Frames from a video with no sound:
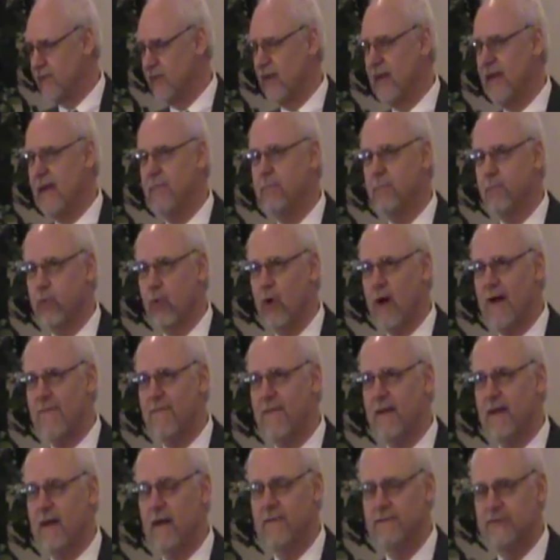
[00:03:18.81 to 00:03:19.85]
as a
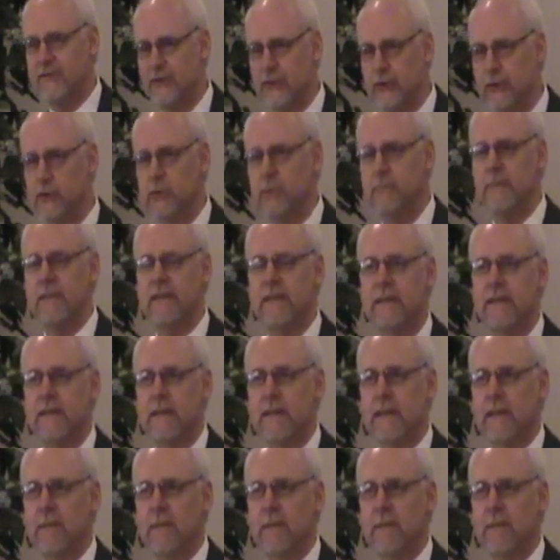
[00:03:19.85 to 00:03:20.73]
prophet of doom,